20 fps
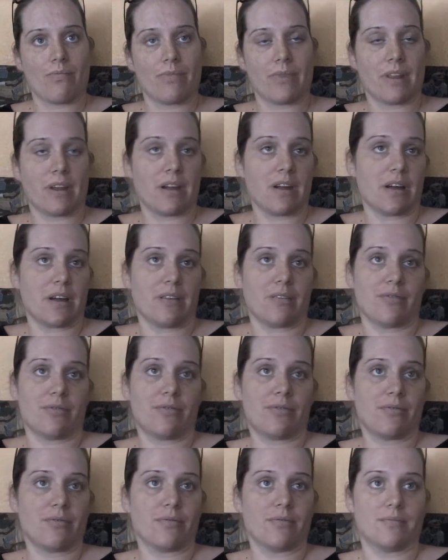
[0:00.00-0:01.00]
That
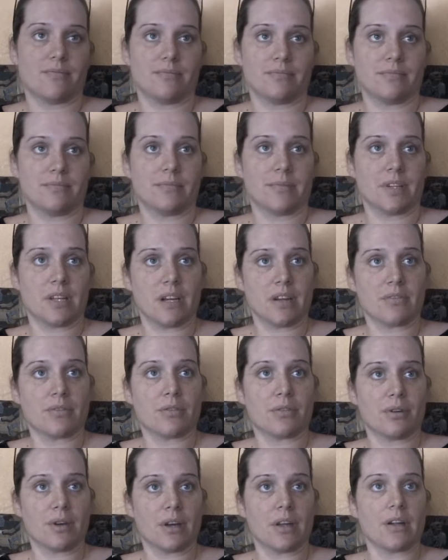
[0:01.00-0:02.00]
I've
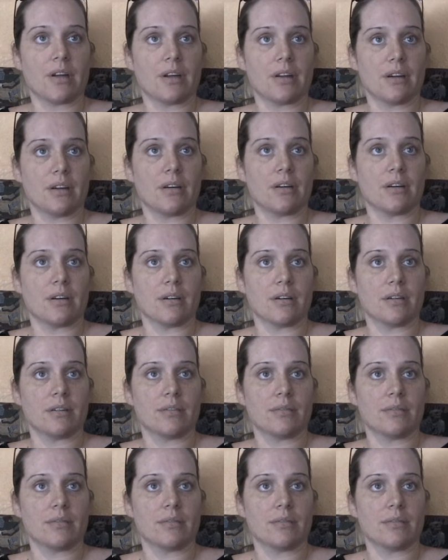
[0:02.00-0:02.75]
created a